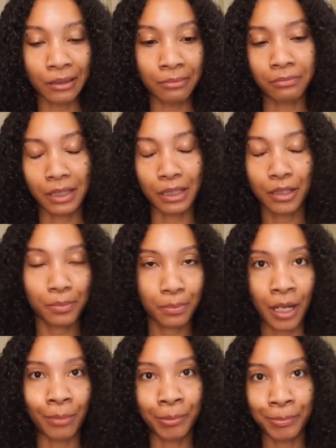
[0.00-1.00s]
and this
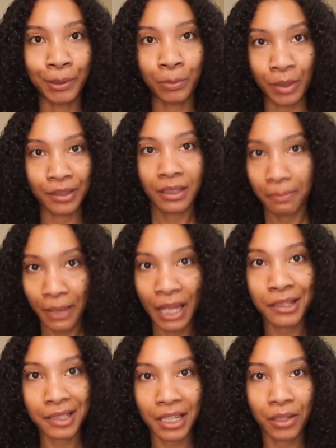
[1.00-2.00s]
probably wasn't the
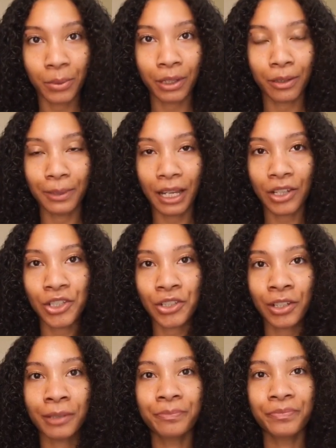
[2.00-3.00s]
best day to wear a black
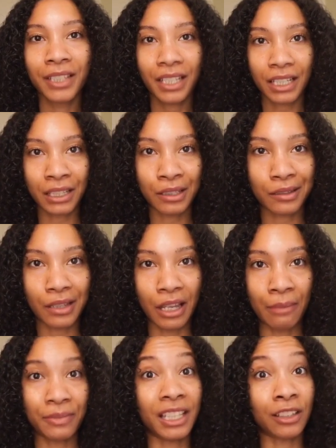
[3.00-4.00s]
shirt, is
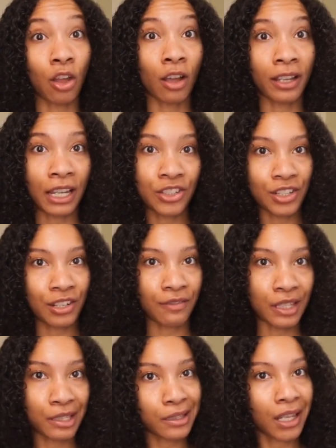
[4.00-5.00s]
the elongation
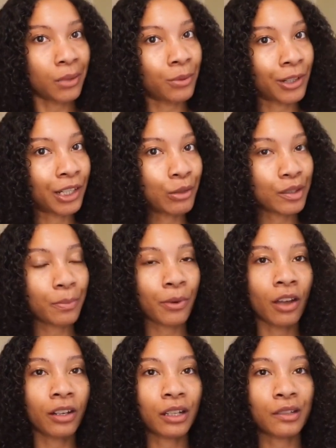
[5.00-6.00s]
of this side where I use the
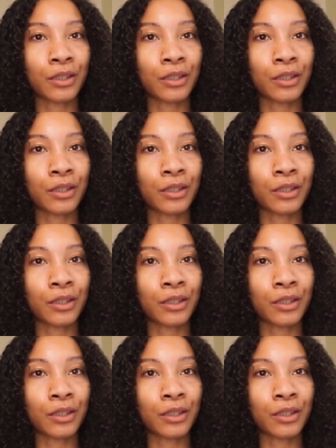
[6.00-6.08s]
product.